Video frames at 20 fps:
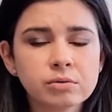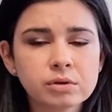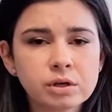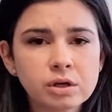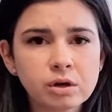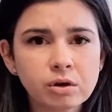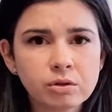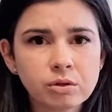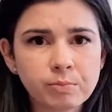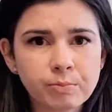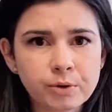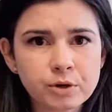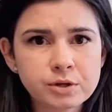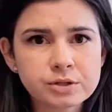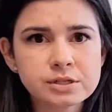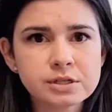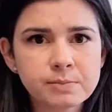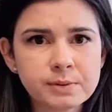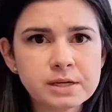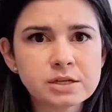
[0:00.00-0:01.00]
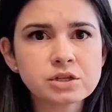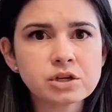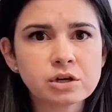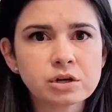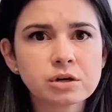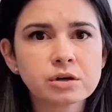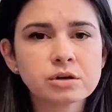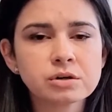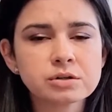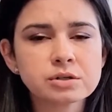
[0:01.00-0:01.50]
you know, the books to be
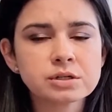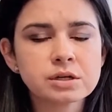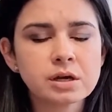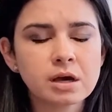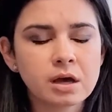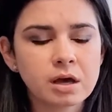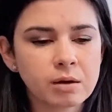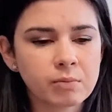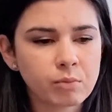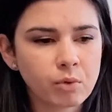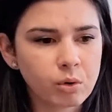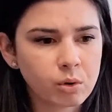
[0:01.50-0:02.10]
turned um,